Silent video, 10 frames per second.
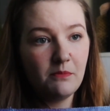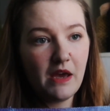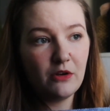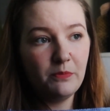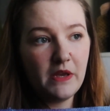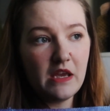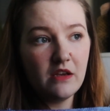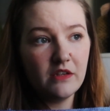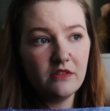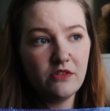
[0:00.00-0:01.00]
petal
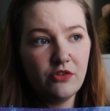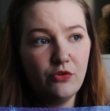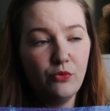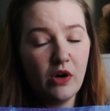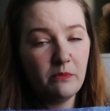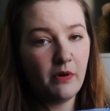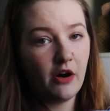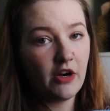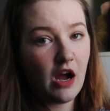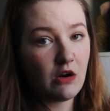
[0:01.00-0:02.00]
pink to 1
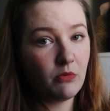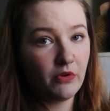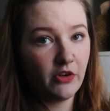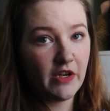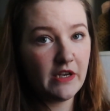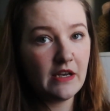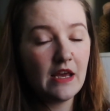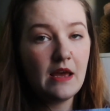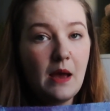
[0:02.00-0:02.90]
part aquamarine,